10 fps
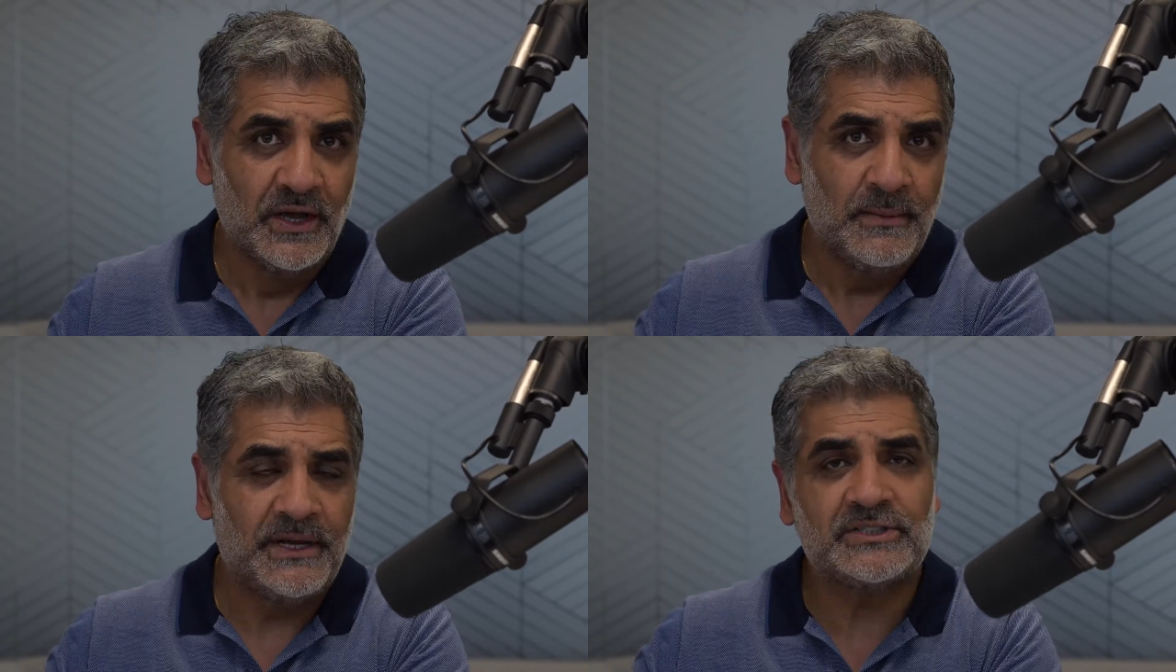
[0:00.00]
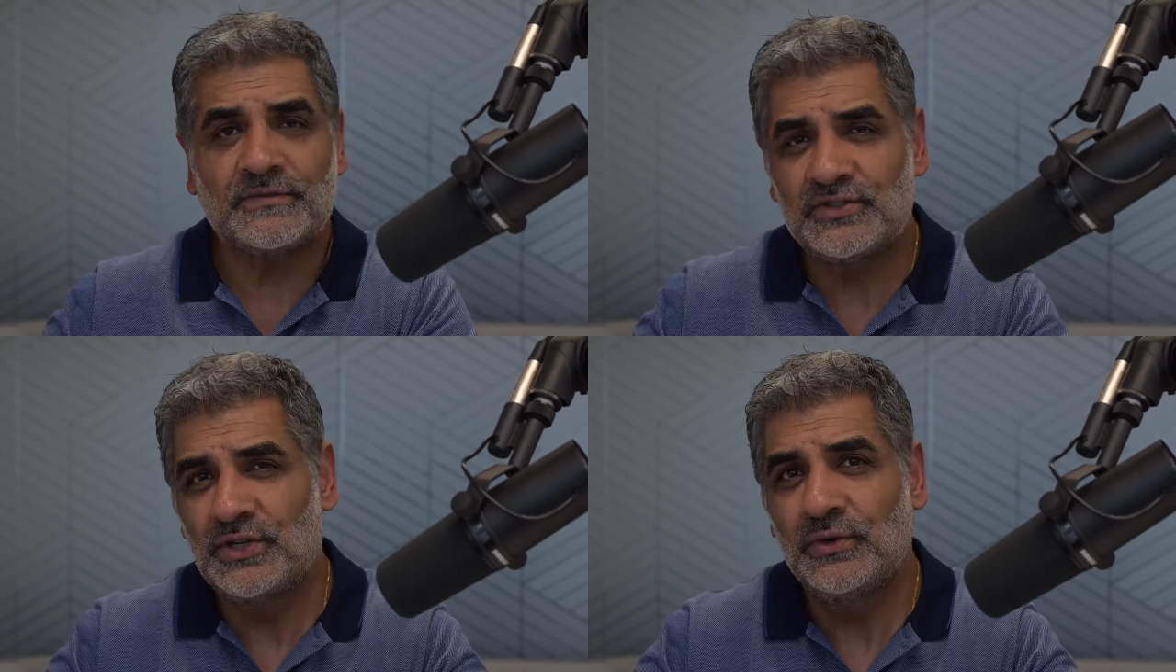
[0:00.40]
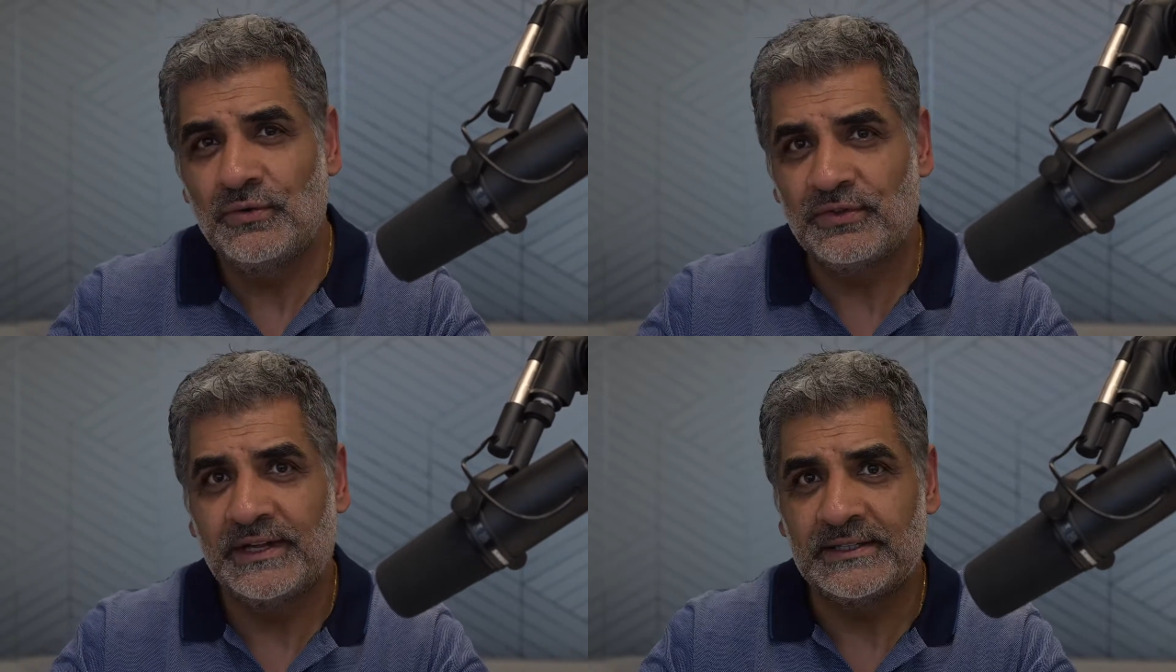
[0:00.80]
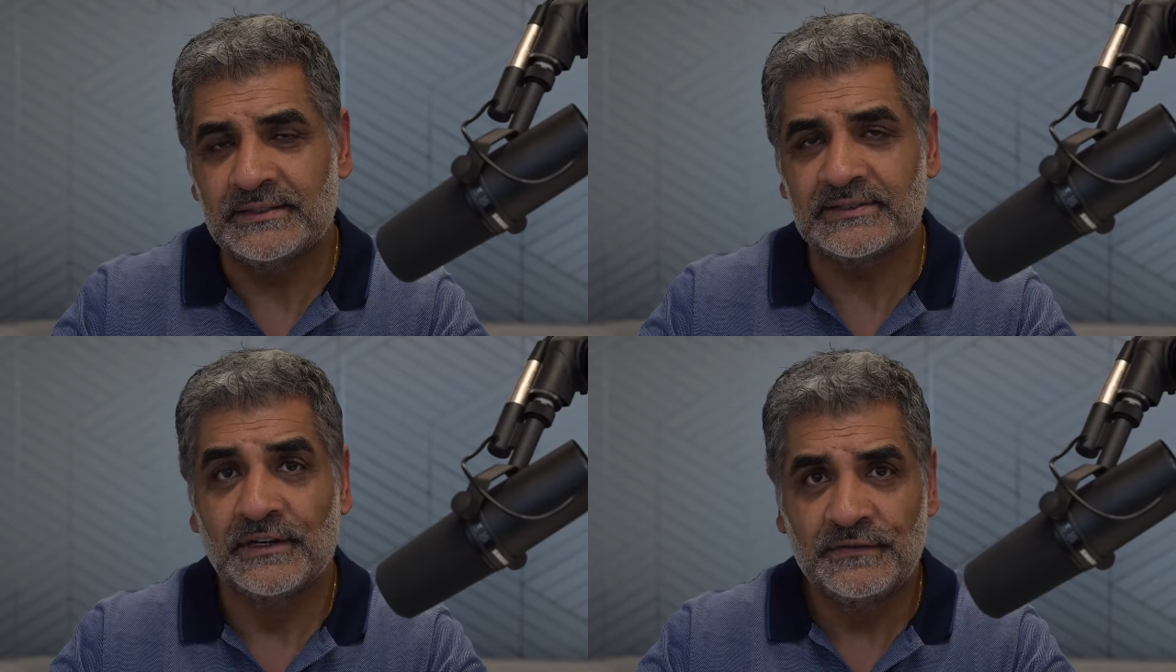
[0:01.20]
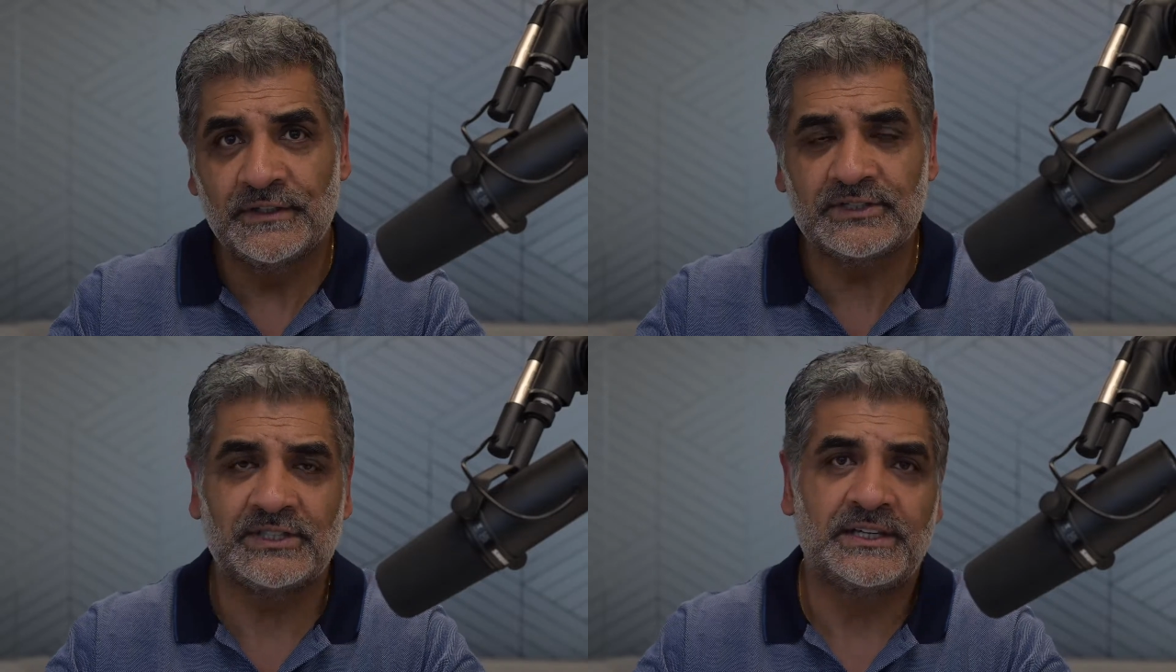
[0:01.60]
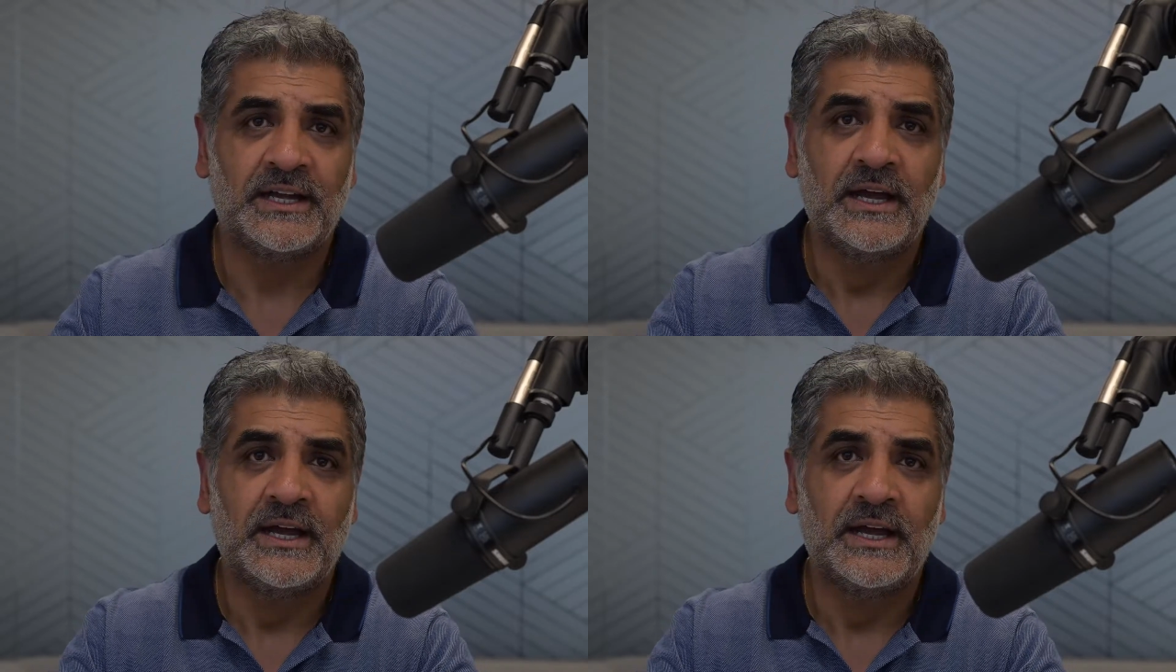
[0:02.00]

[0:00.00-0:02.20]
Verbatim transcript: because of two things. Firstly,